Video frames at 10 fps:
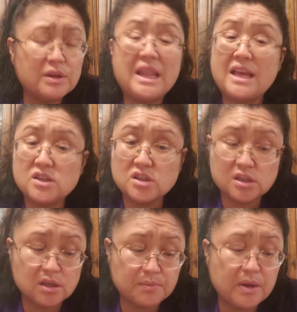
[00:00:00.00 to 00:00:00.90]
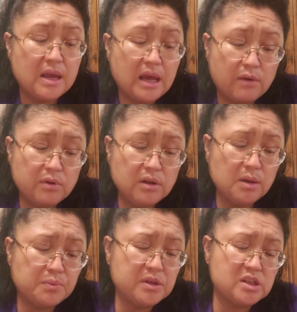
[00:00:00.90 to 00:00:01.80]
relationship. I really
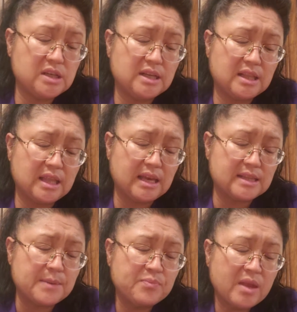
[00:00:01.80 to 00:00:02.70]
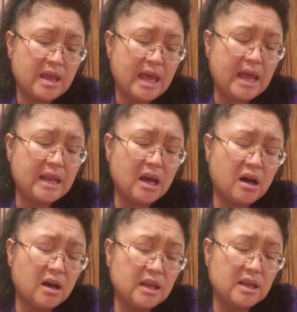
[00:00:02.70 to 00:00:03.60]
appreciated that. And
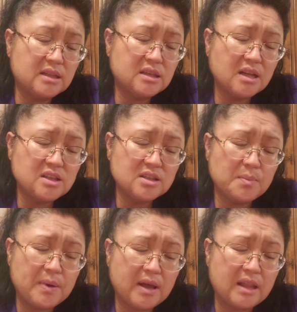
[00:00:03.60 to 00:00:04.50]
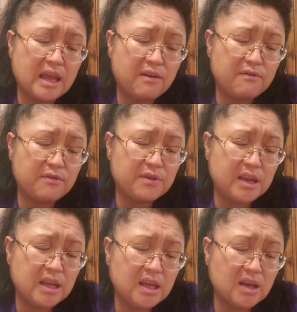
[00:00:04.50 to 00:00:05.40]
it touches upon
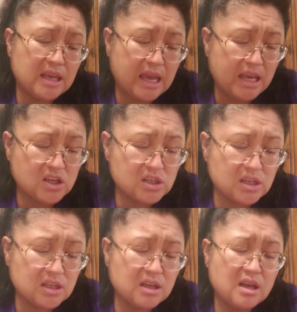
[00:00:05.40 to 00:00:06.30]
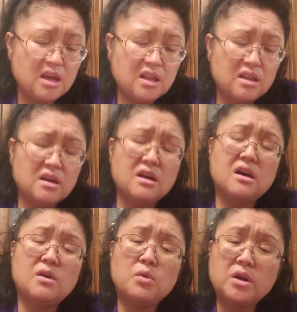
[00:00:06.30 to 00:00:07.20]
every occasion,
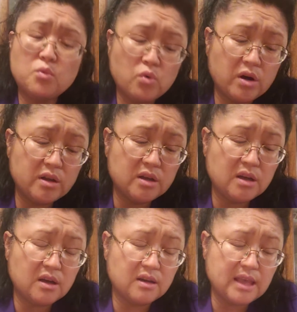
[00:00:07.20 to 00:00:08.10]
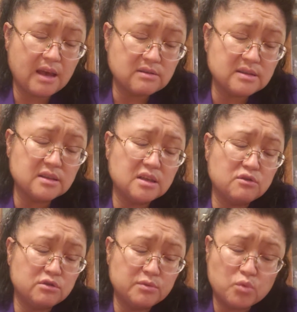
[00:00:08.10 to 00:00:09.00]
the one-on-one counseling,
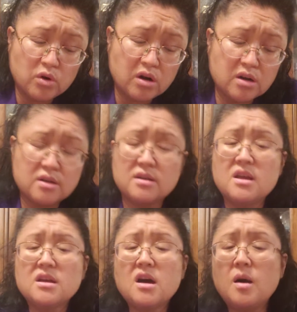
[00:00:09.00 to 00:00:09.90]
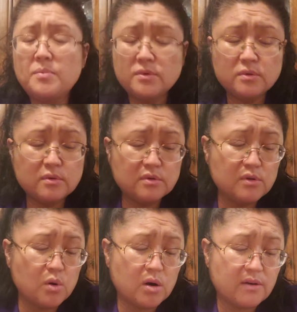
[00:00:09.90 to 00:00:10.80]
group work, couple
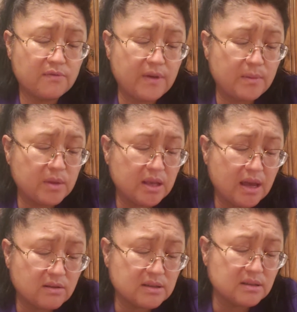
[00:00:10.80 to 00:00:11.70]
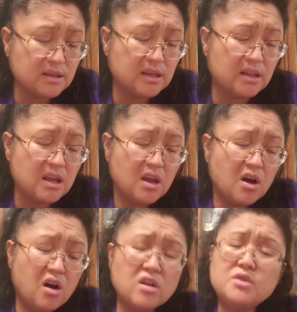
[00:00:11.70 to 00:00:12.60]
or family counseling, and
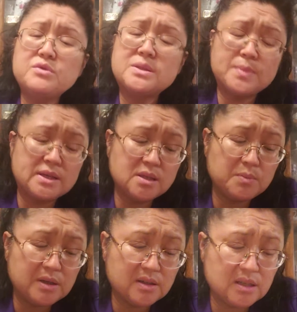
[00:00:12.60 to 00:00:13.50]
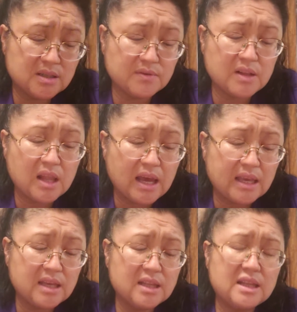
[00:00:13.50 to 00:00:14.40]
all the responsibilities of
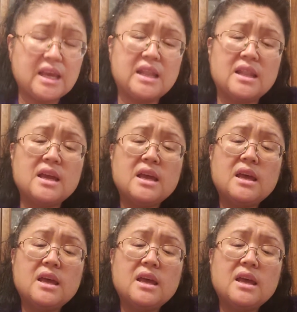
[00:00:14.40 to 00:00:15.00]
client and